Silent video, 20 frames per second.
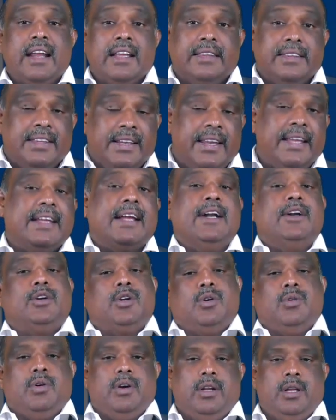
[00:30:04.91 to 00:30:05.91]
There are 3
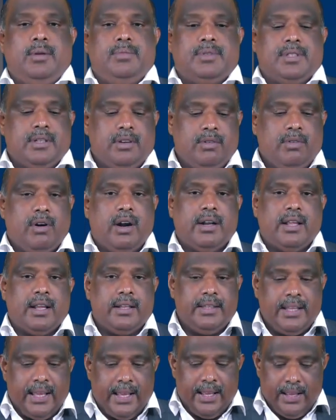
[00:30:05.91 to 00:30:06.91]
control volumes.
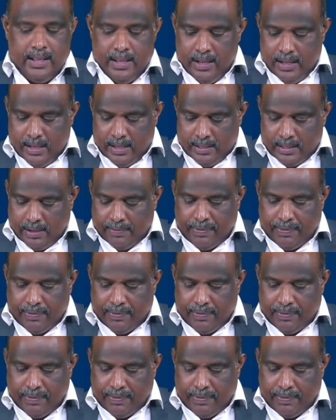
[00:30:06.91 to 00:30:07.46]
What are they?